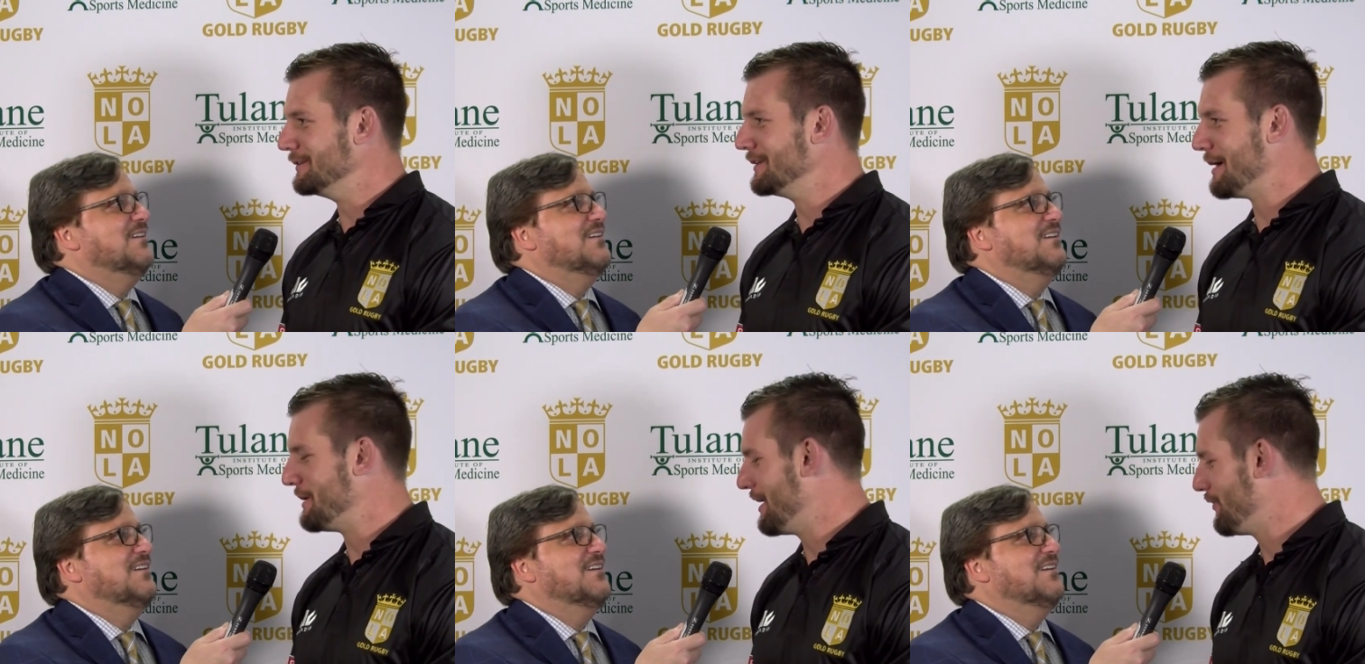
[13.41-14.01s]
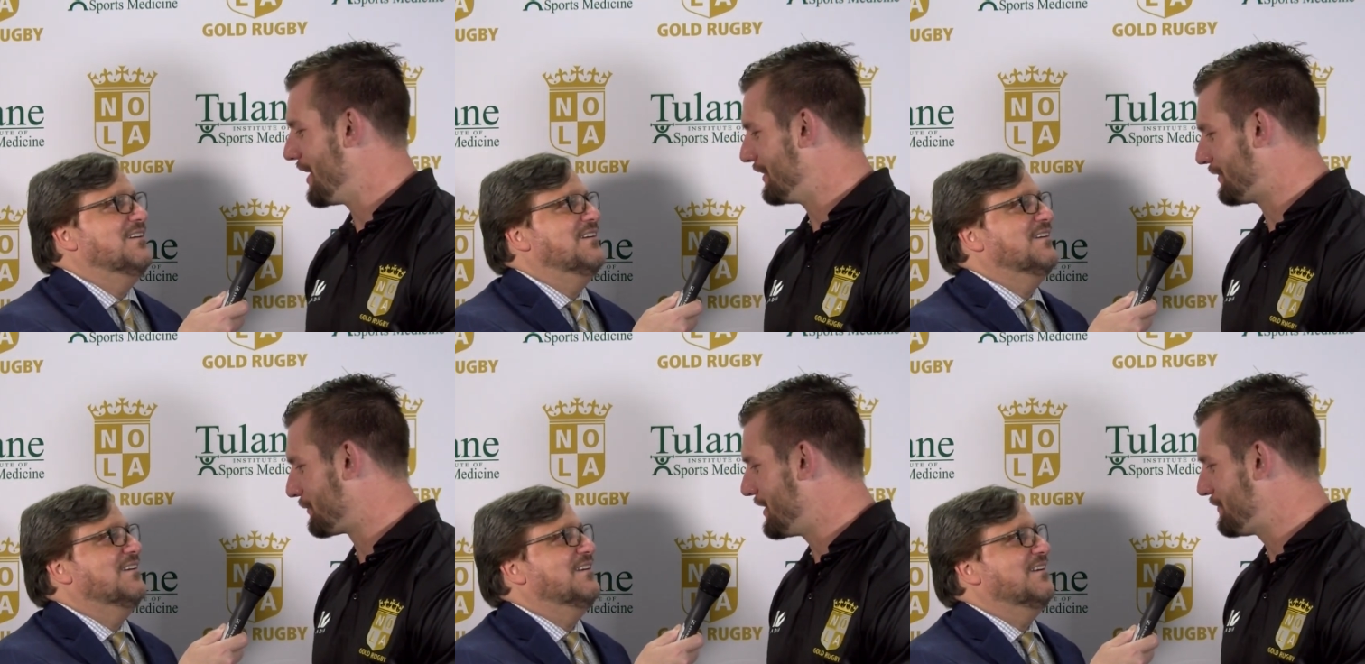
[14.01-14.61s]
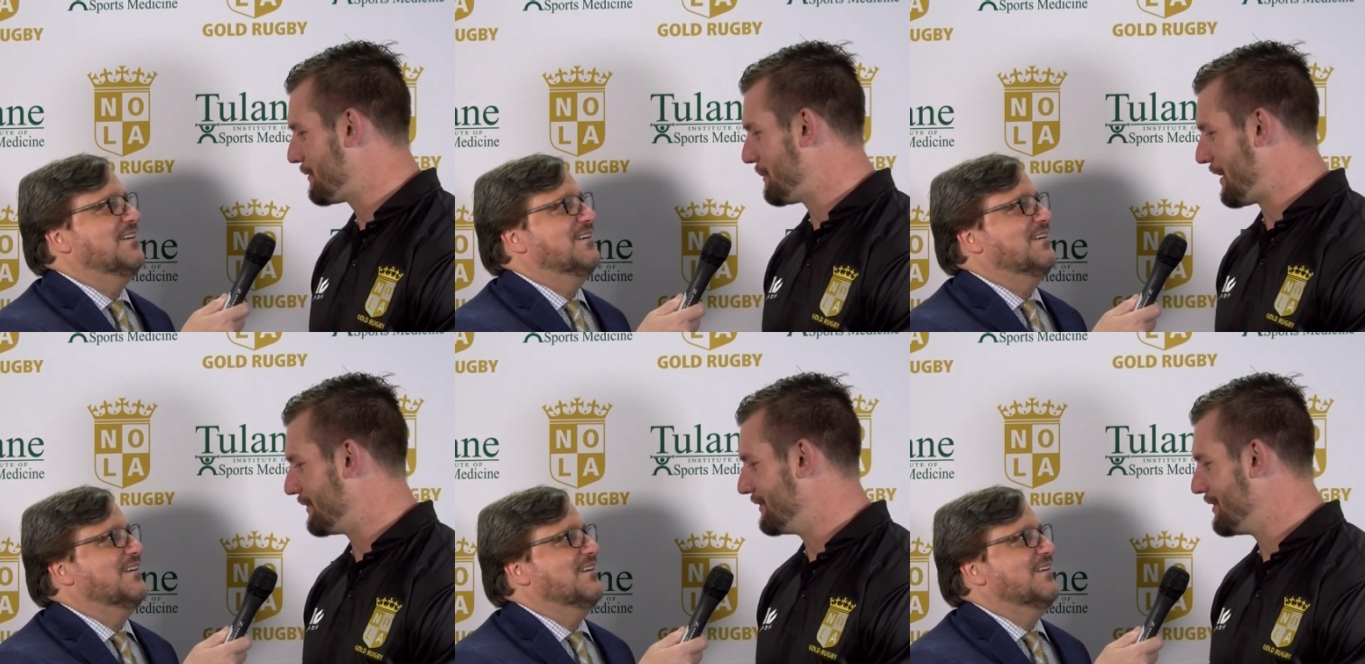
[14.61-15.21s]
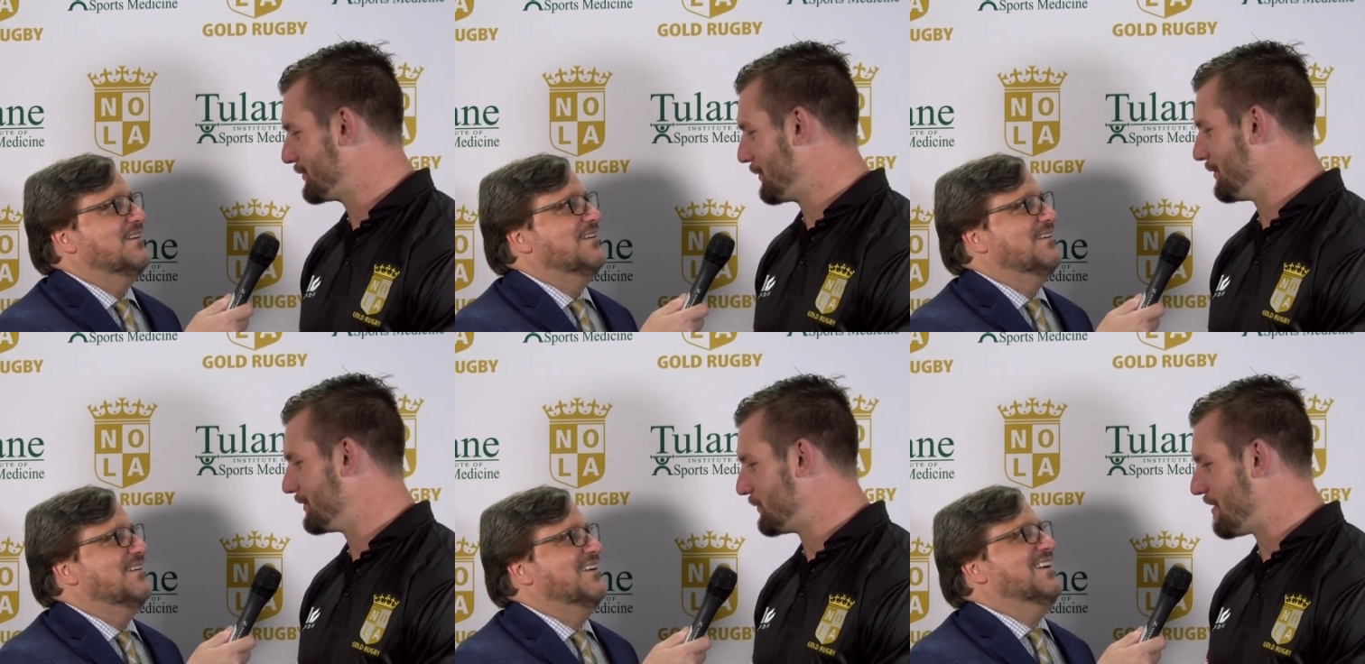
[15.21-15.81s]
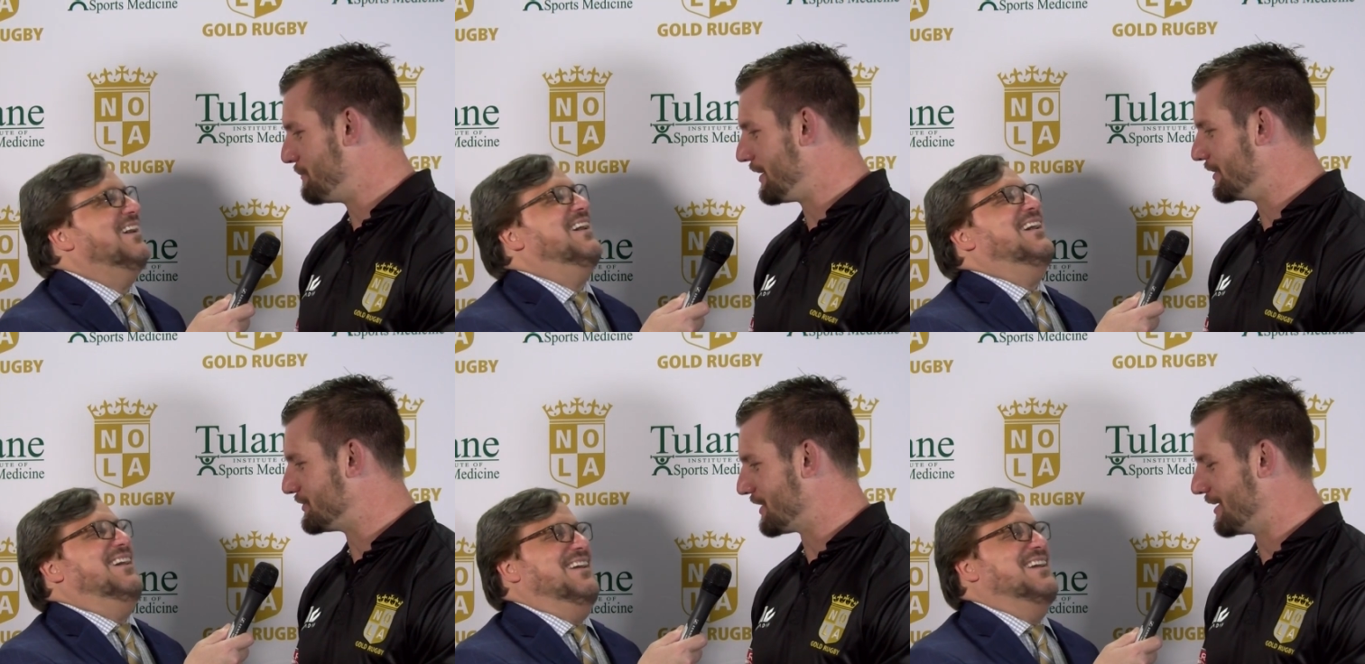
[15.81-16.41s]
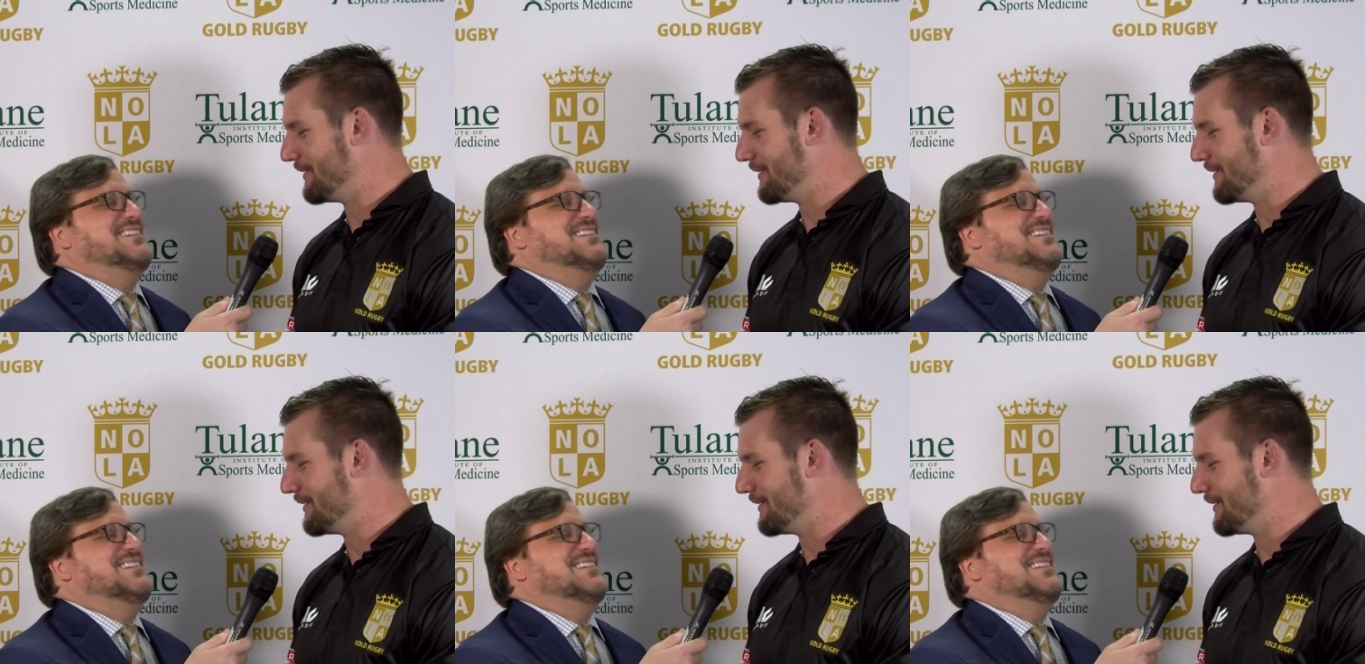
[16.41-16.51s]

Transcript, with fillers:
Speaker 1: I mean, I only had three from about a total of 12 meters. So